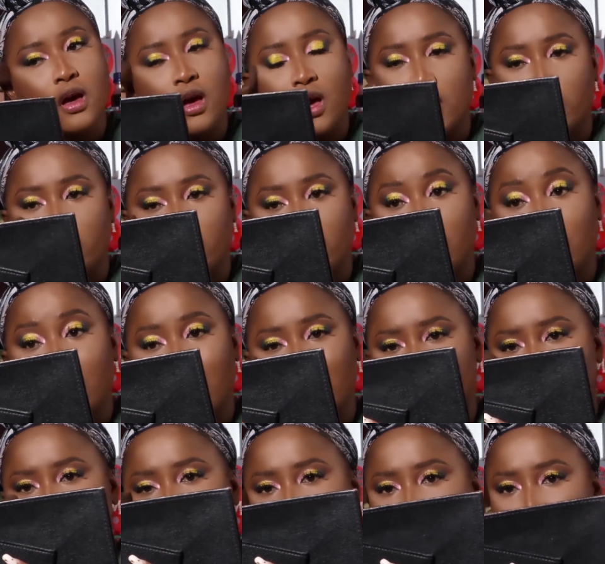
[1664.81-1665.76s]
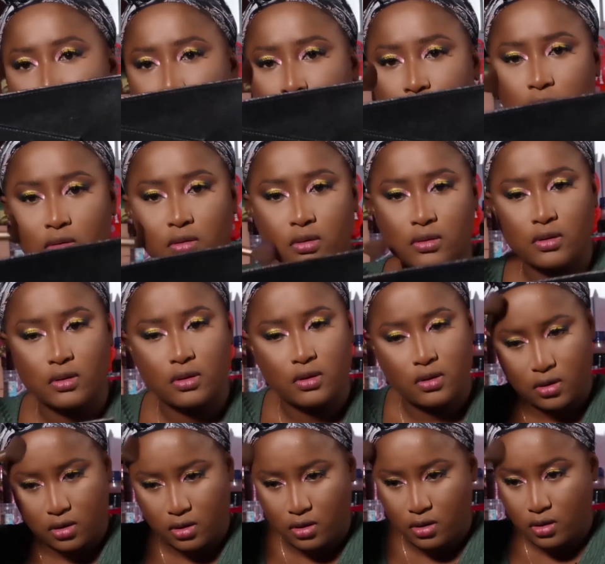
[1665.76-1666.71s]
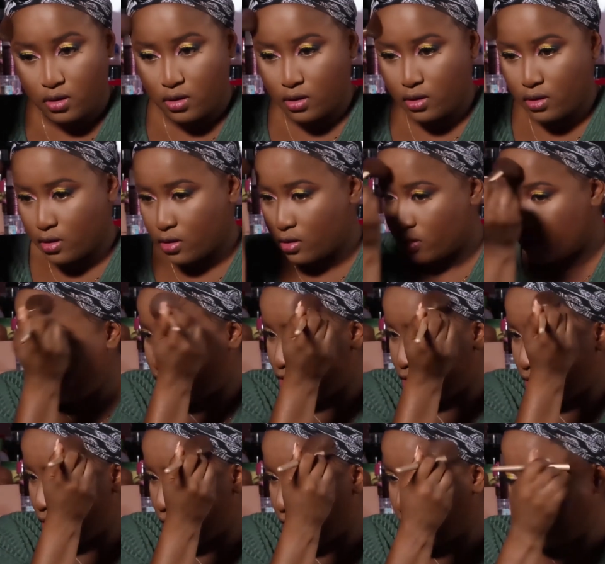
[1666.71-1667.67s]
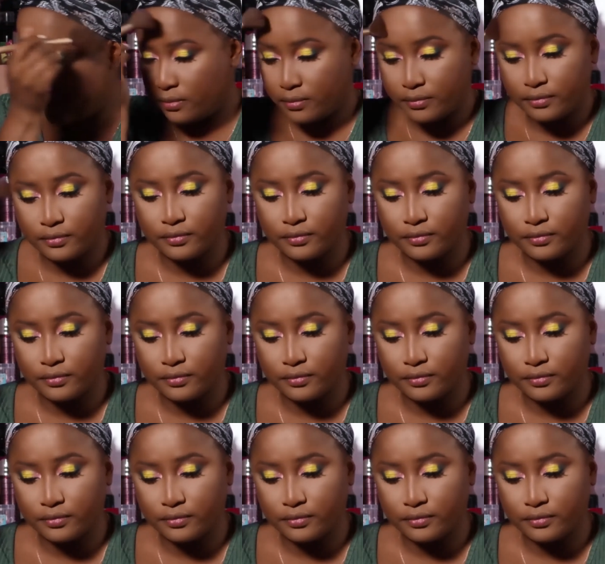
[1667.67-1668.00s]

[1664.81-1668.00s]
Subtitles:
harsh lines too consciously.